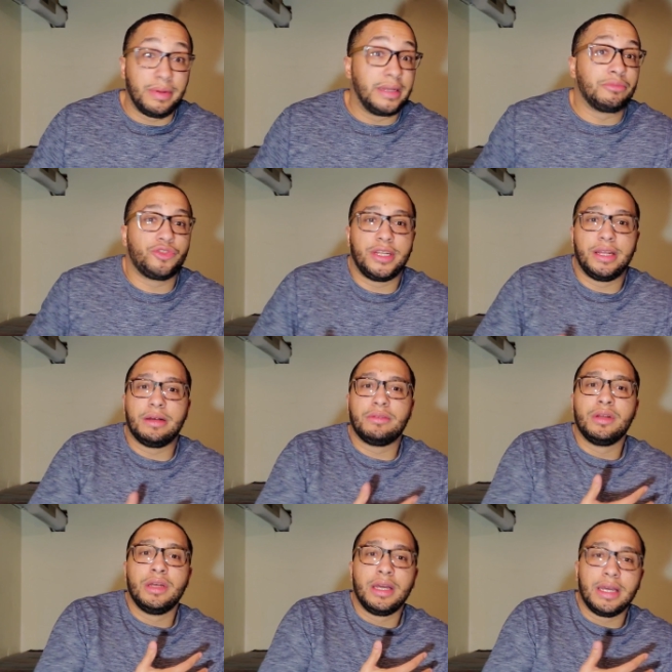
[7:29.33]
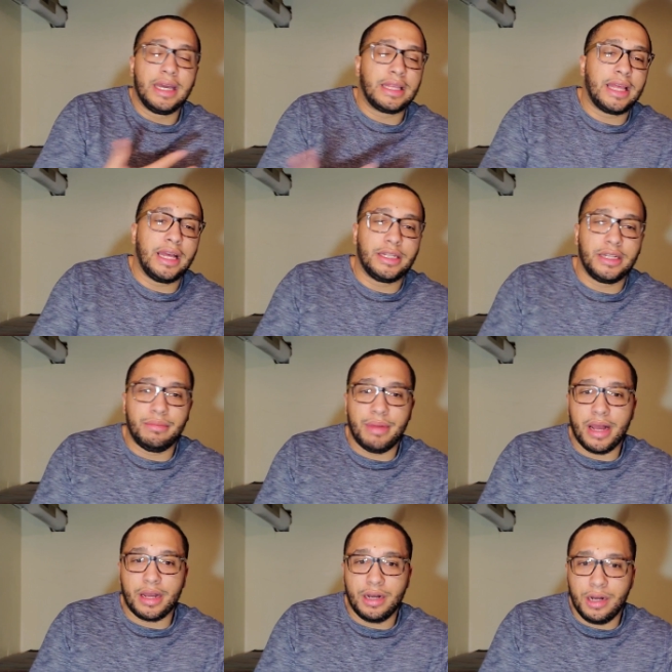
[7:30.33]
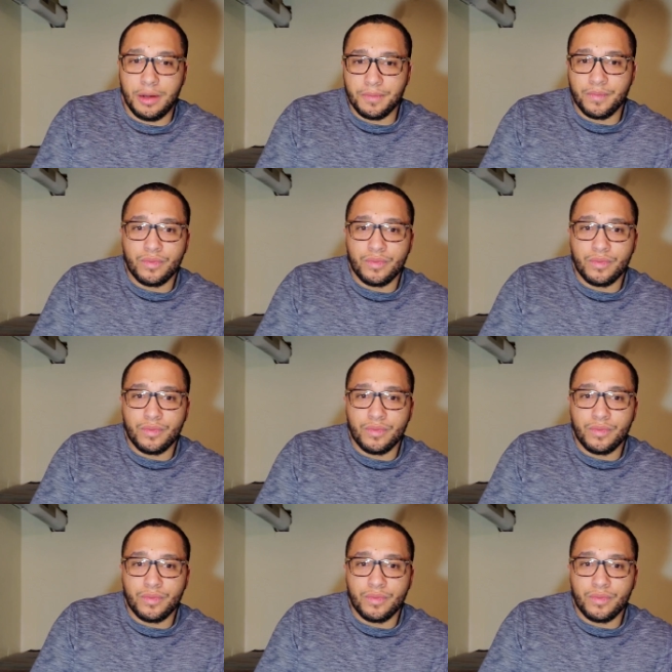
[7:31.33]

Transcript: but I'm trying to get that shit back up.